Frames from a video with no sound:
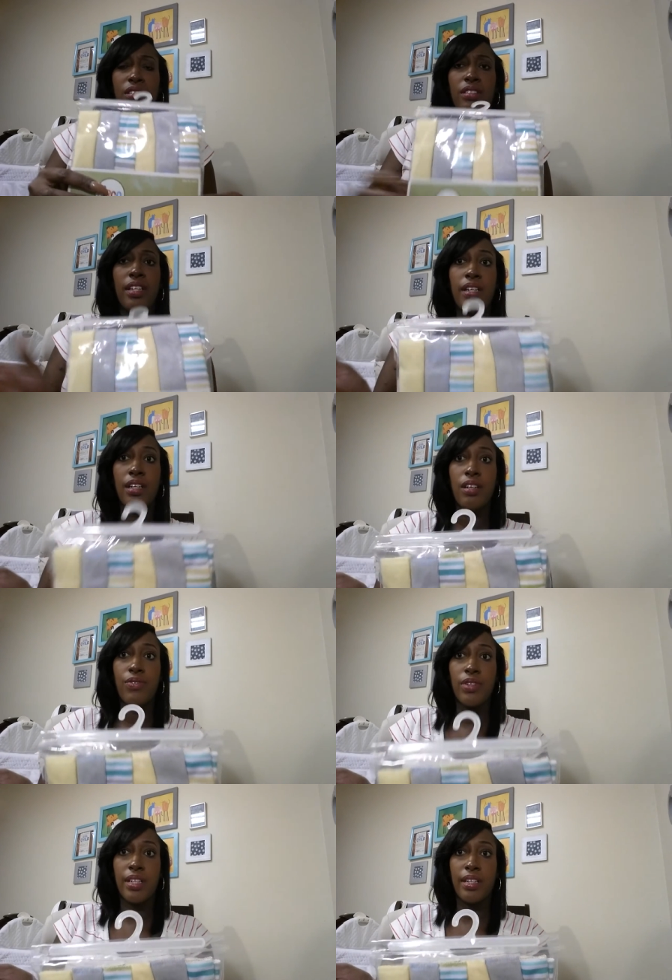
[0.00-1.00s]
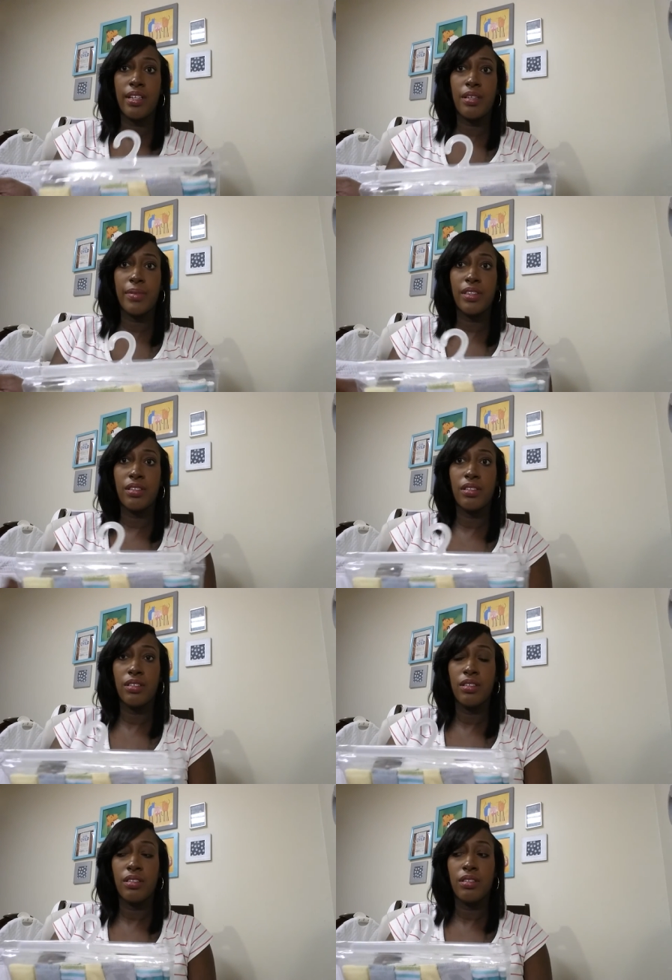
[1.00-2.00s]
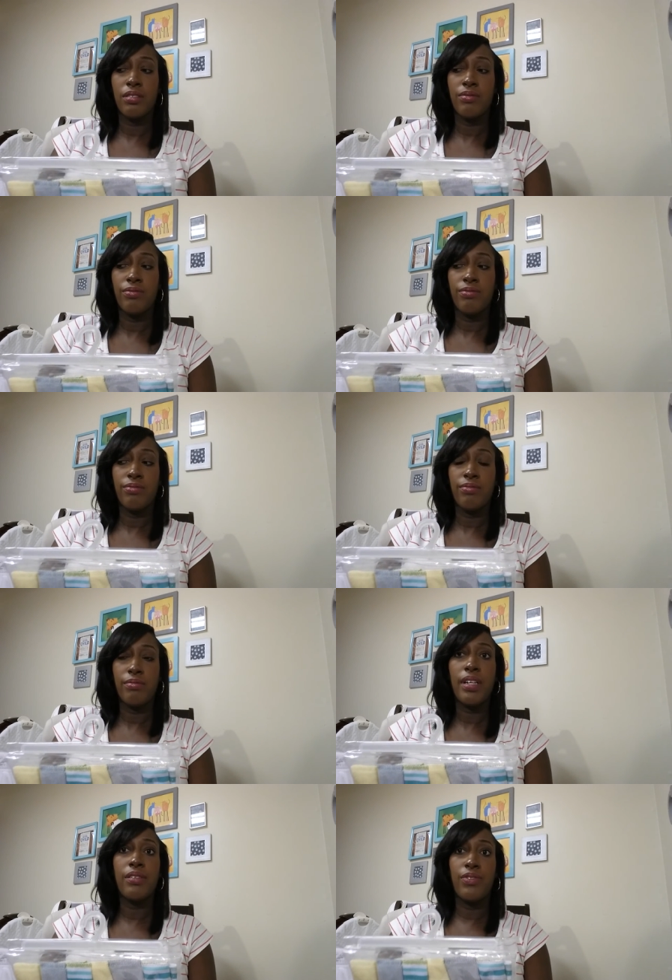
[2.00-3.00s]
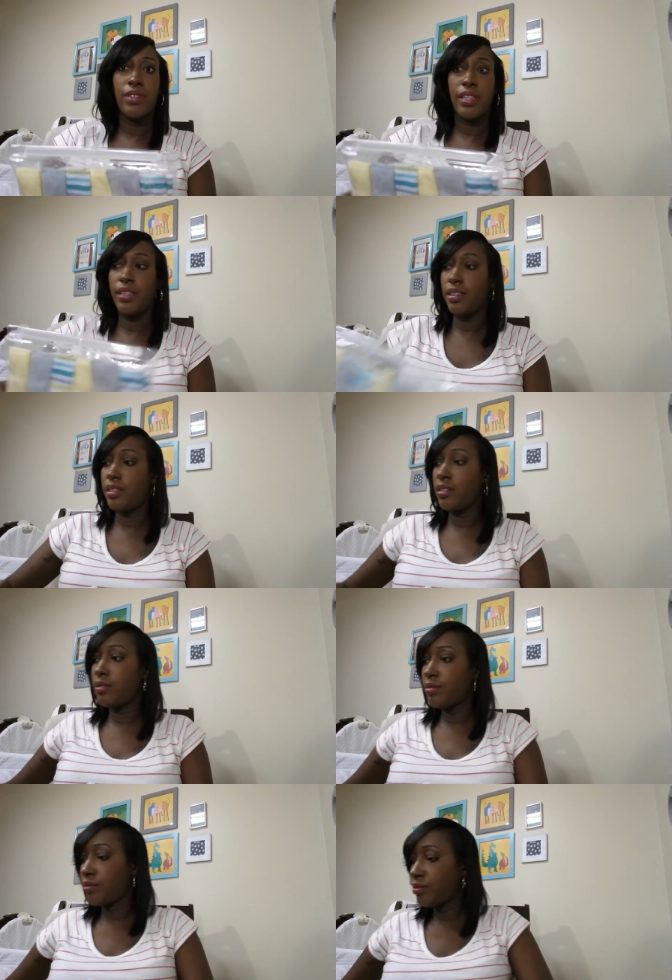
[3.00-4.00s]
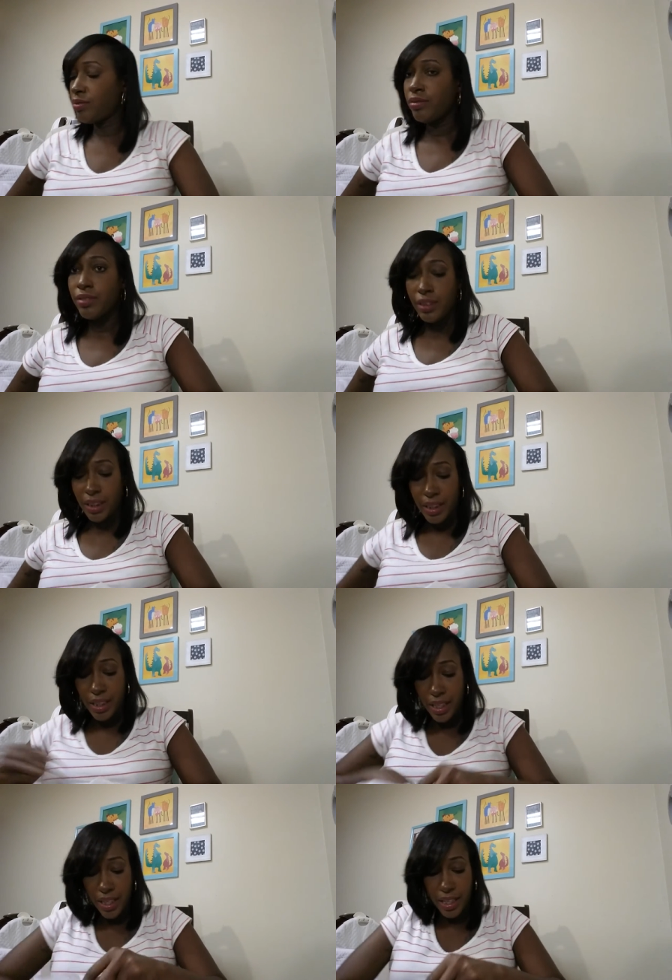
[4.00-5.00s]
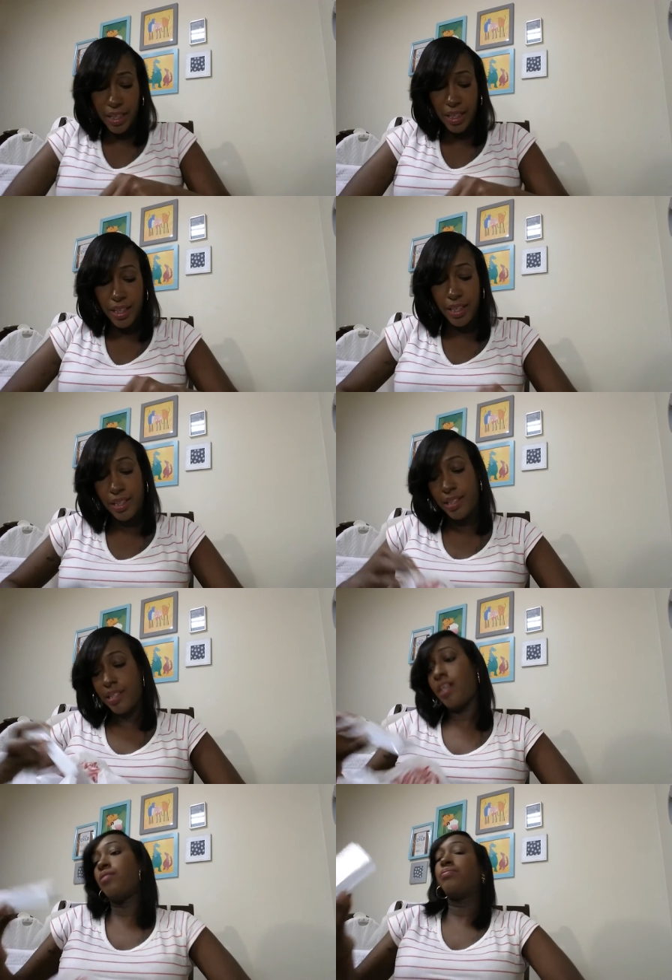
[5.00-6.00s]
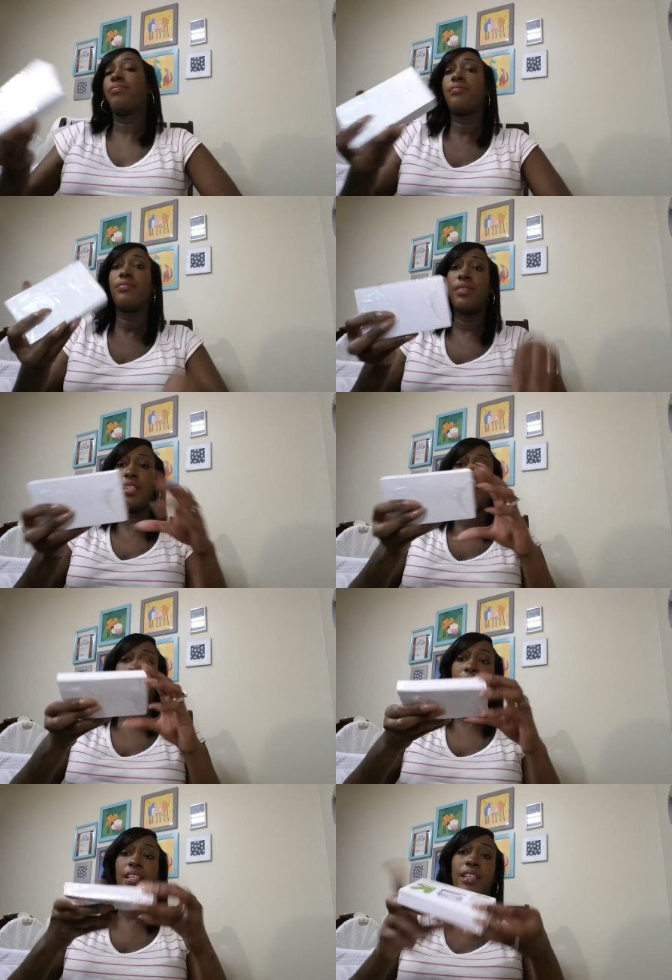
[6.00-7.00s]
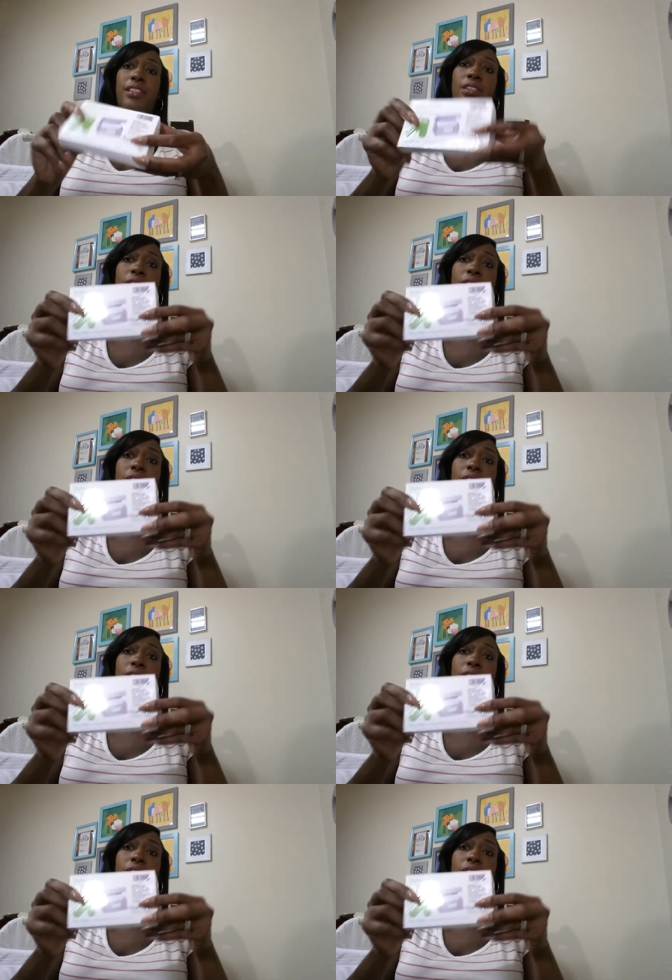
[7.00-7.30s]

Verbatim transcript: three or 4.99 I'm not sure Probably four ninety nine. And oh, index